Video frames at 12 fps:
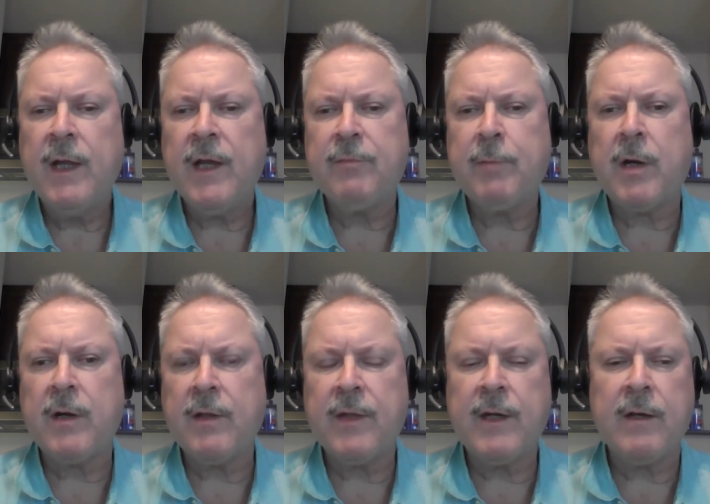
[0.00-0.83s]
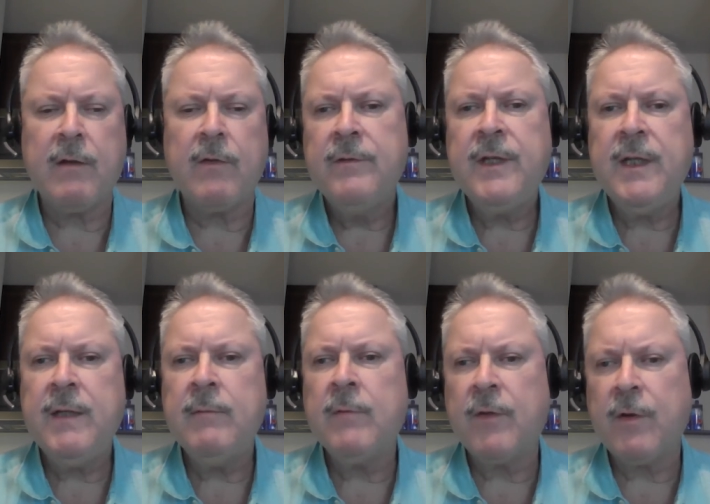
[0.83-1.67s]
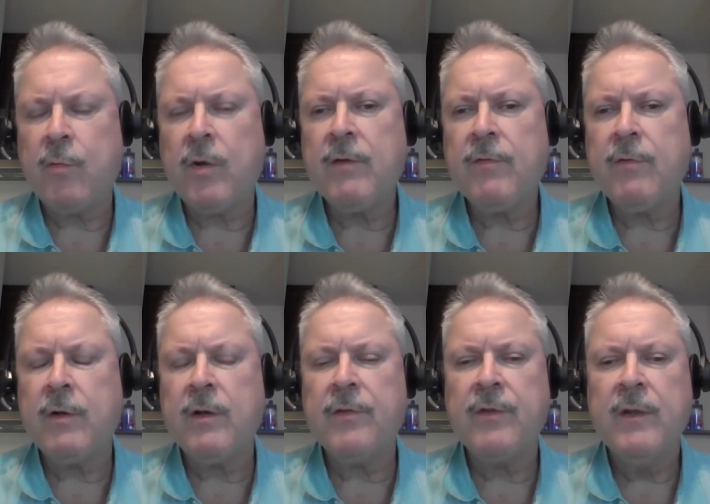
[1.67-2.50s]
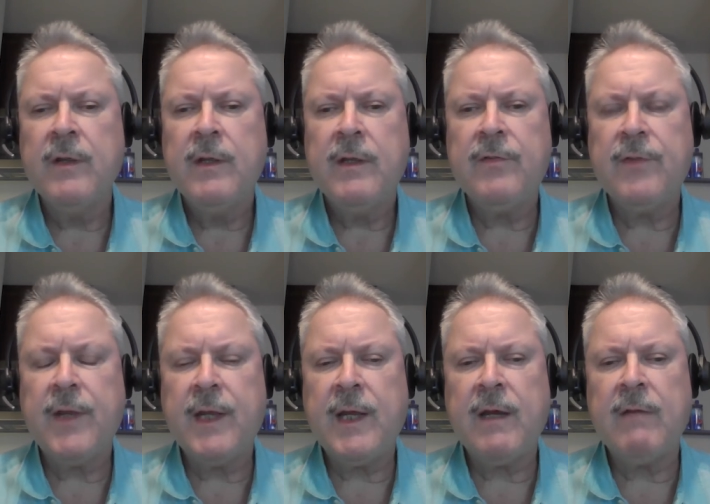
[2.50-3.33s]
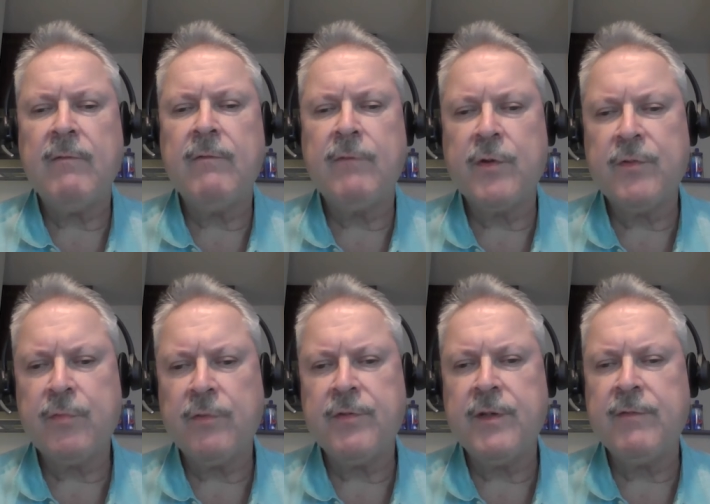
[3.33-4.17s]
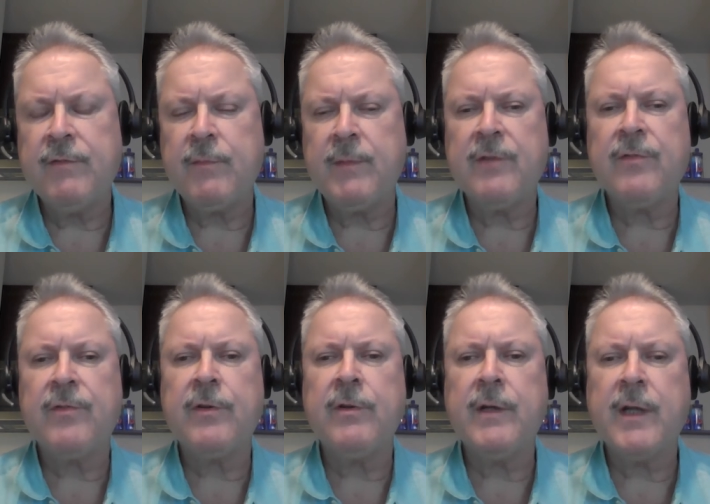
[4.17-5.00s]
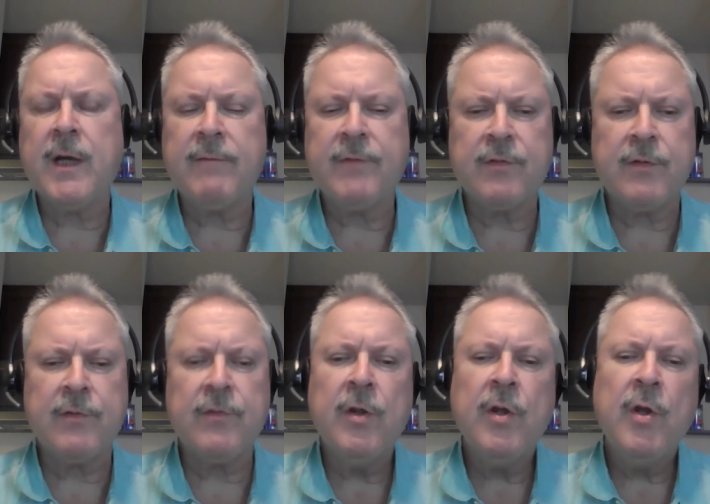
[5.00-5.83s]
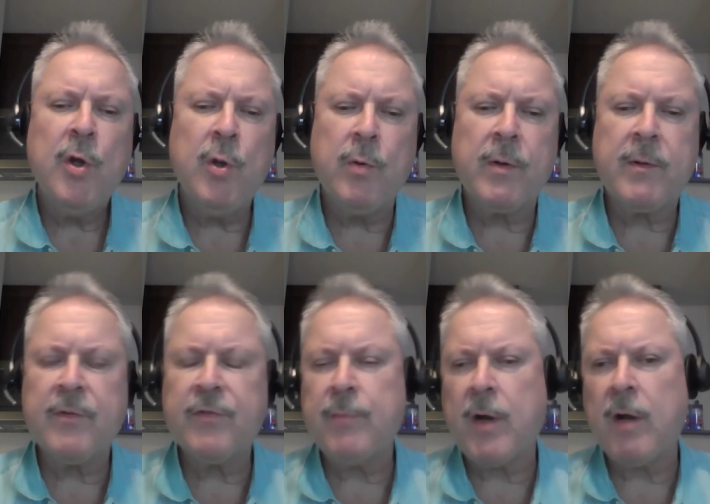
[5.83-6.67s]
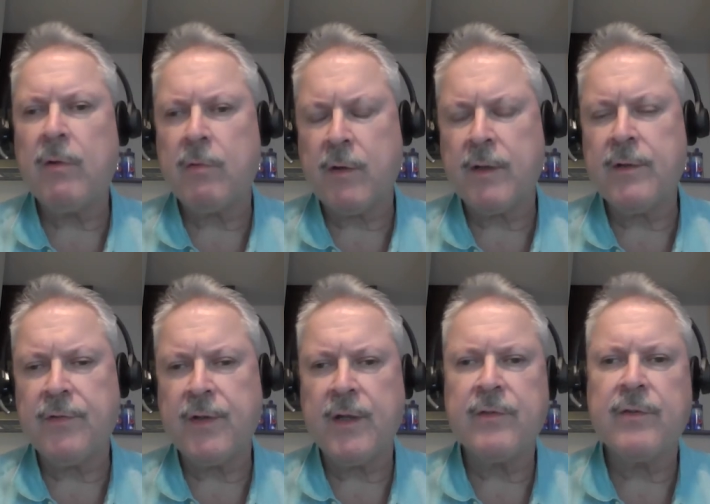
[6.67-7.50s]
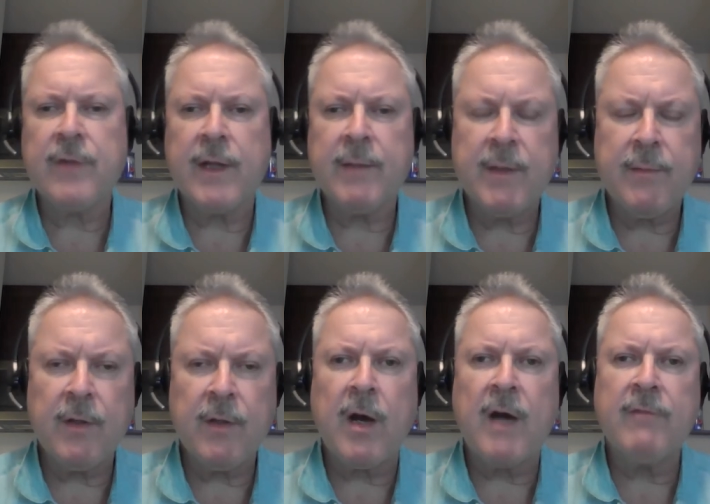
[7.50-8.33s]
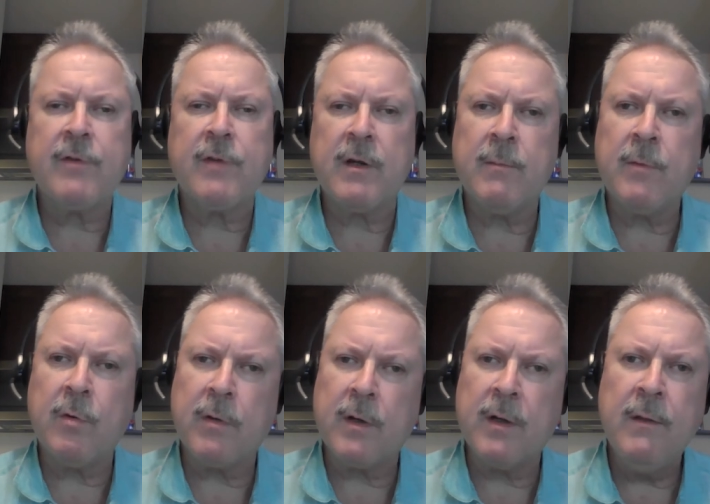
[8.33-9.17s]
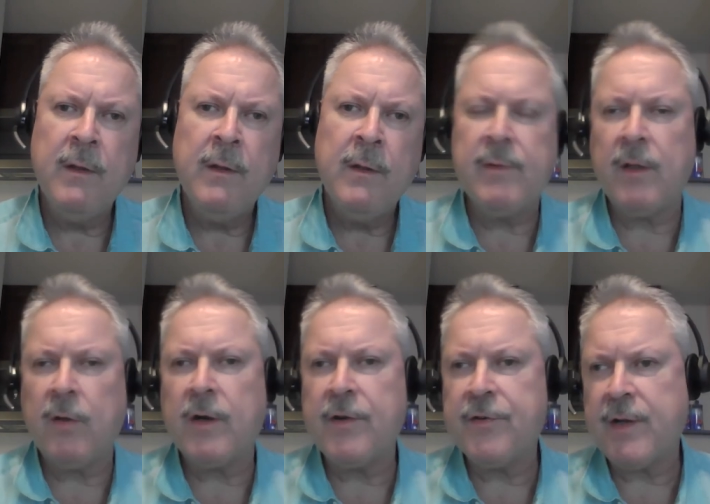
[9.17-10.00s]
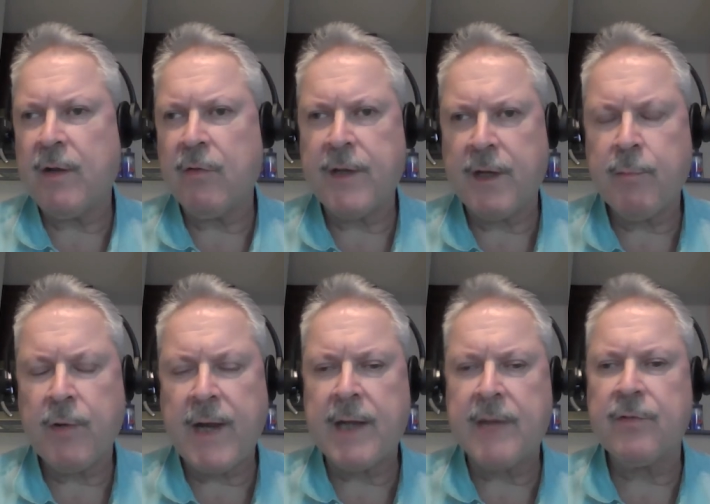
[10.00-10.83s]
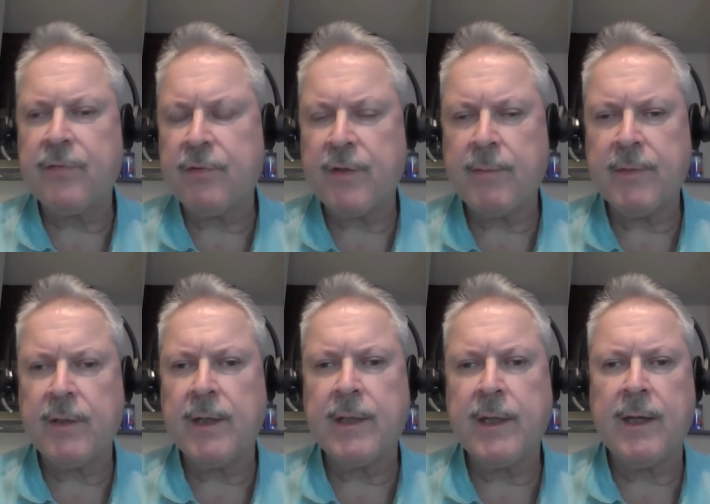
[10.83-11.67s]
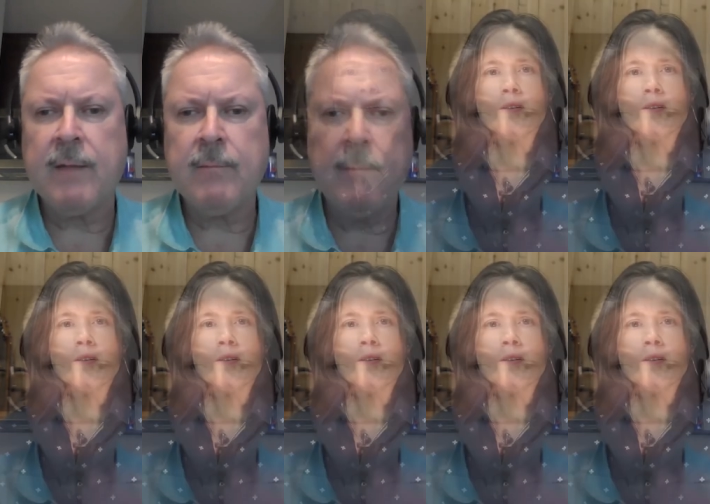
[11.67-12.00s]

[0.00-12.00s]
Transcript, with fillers: as part of their team or their workforce, is they have virtual chief information security officers who work with smaller organizations, like maybe a law firm or a large healthcare practice or something like that.